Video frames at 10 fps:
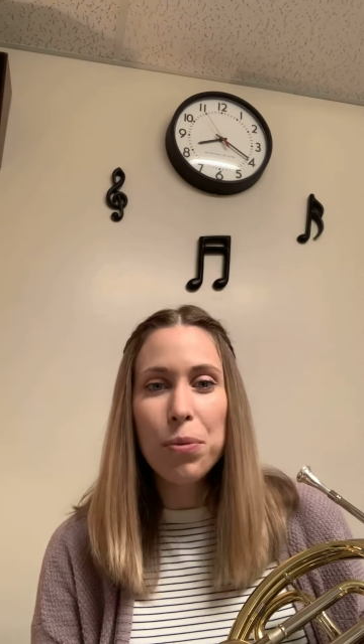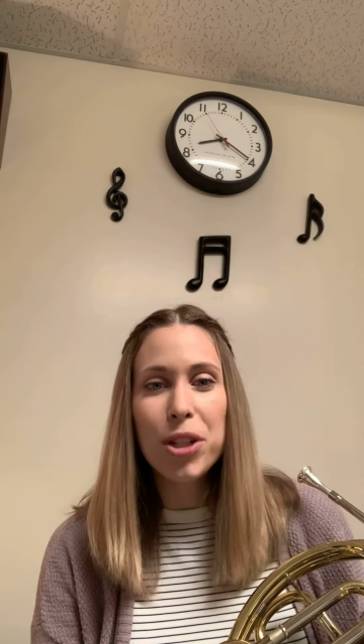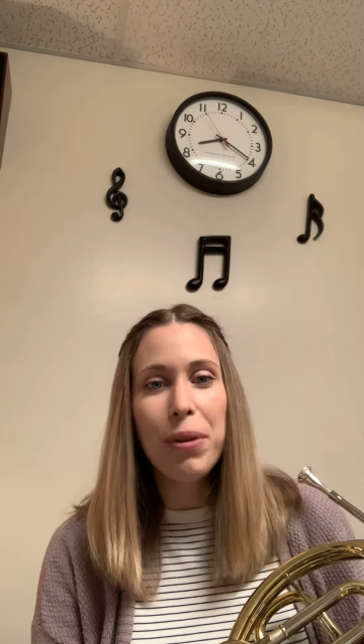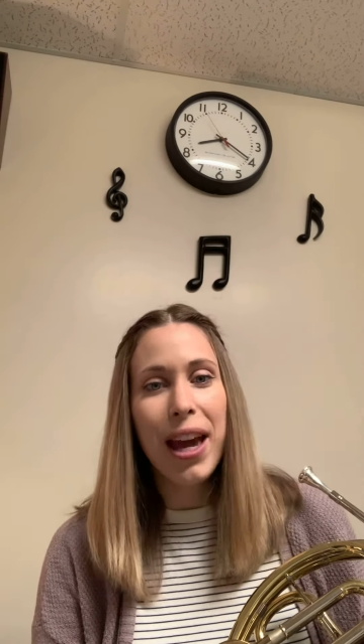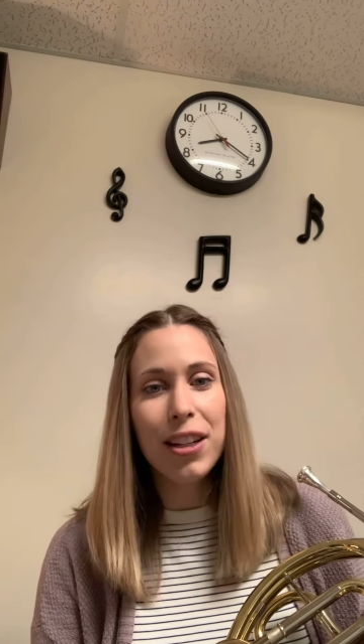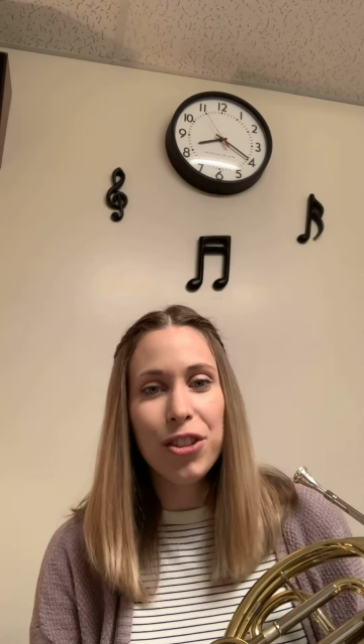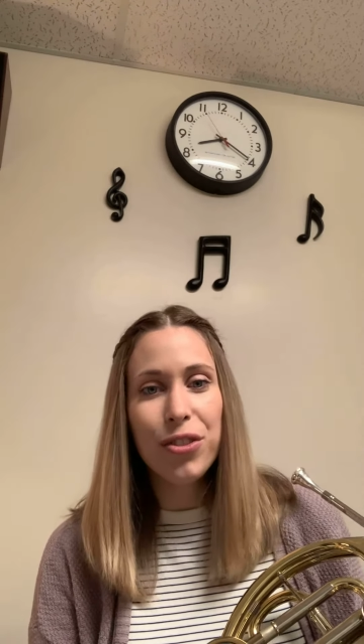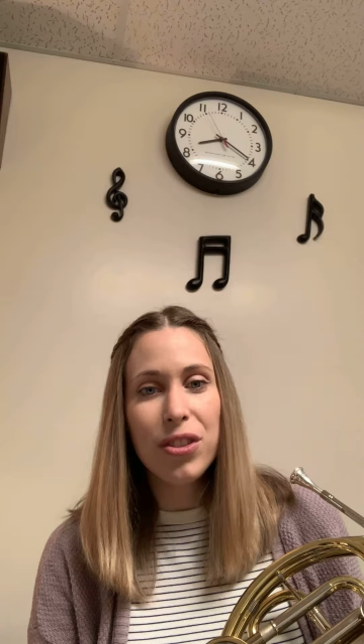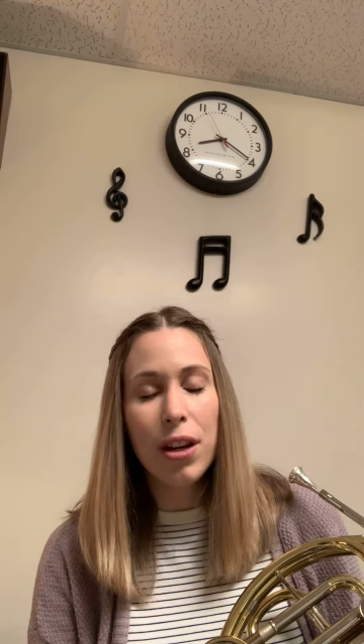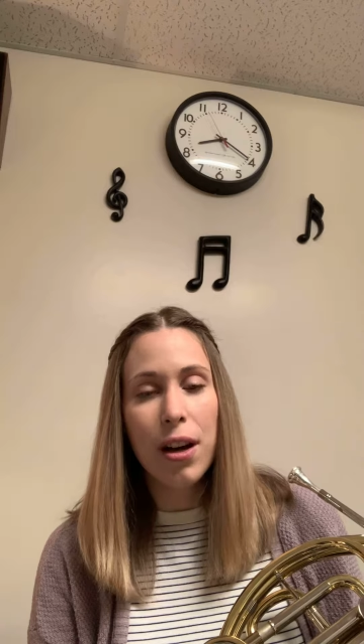which we hadn't
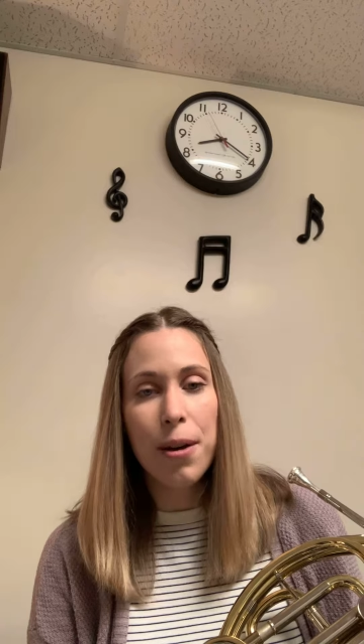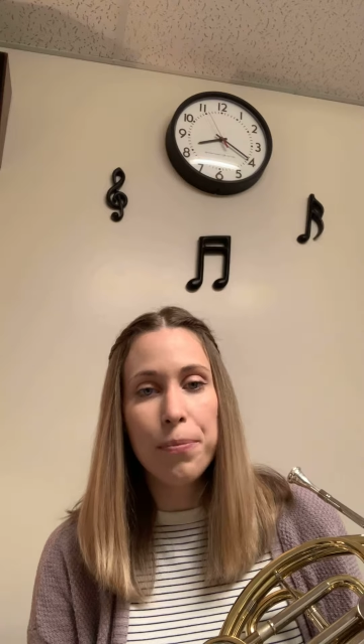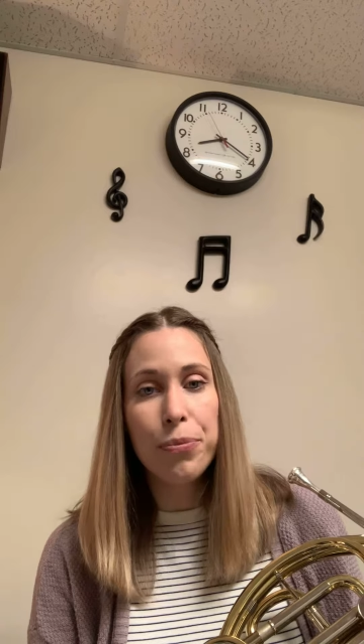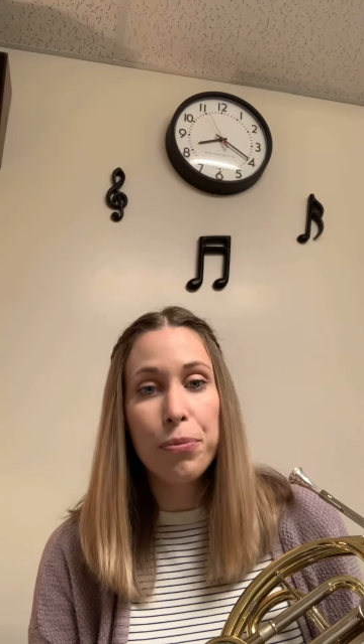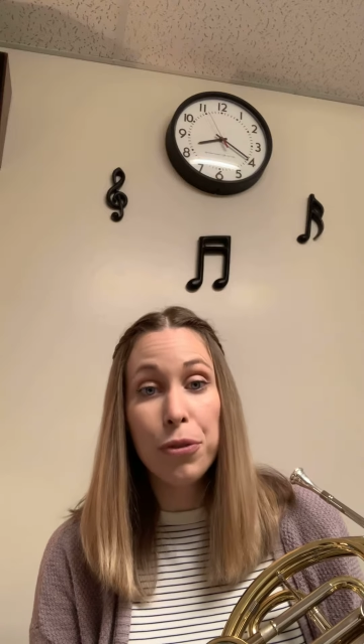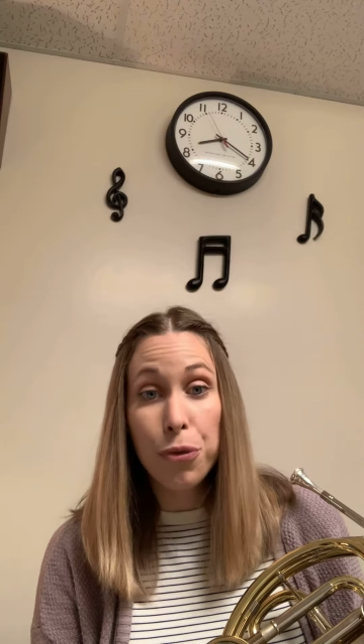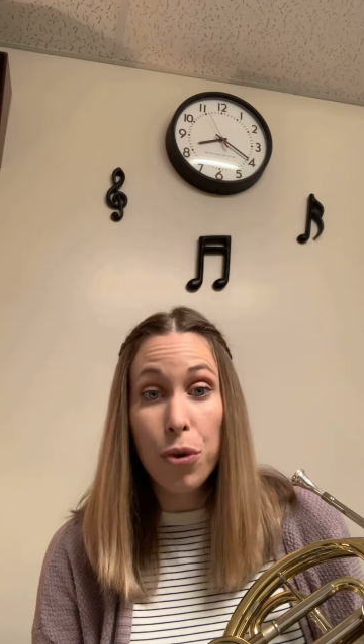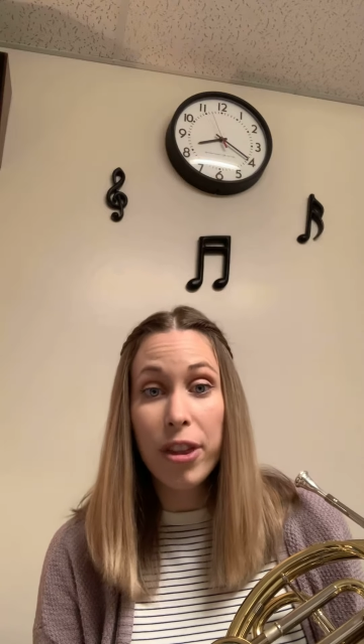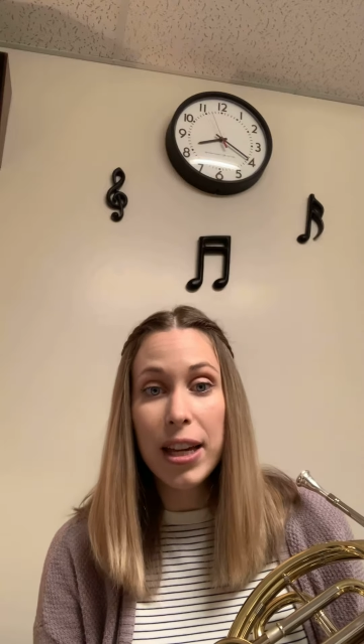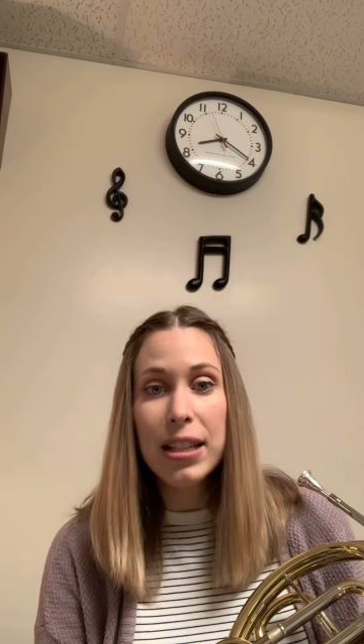used um,
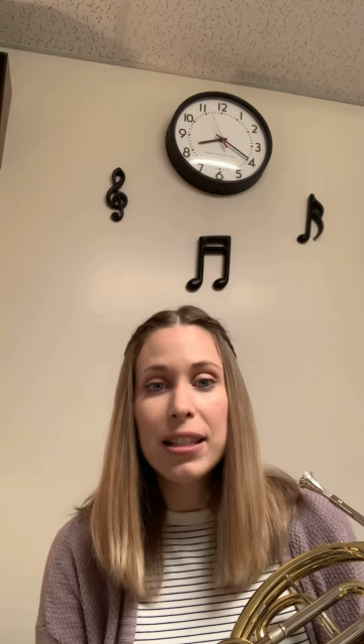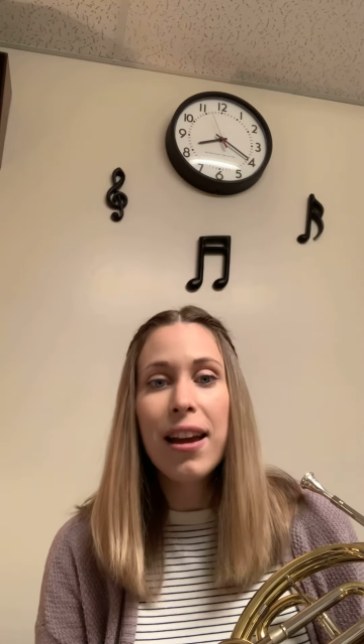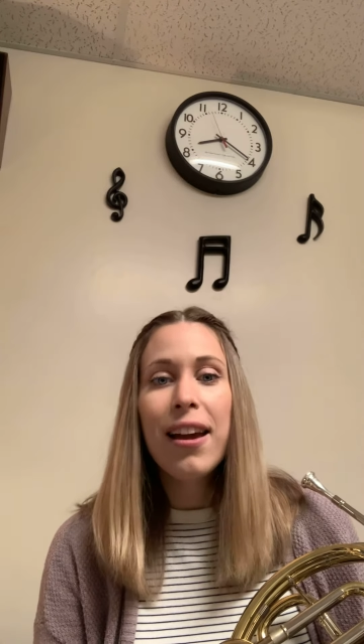before this.